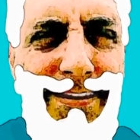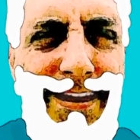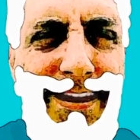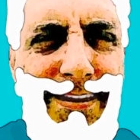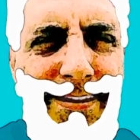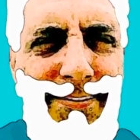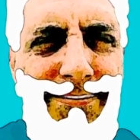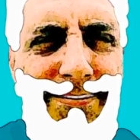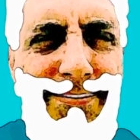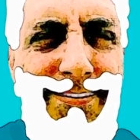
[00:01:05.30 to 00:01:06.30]
the
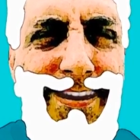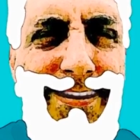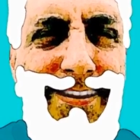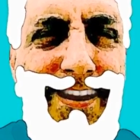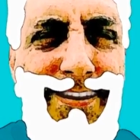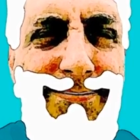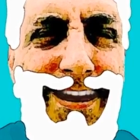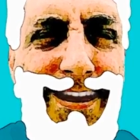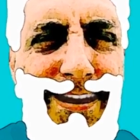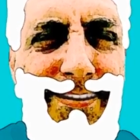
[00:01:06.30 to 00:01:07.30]
mask. They will
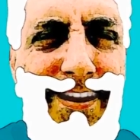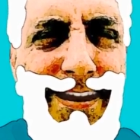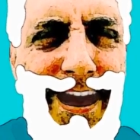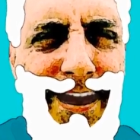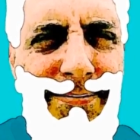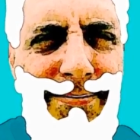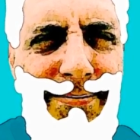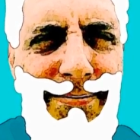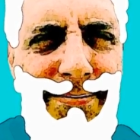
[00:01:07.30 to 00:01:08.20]
not wear it.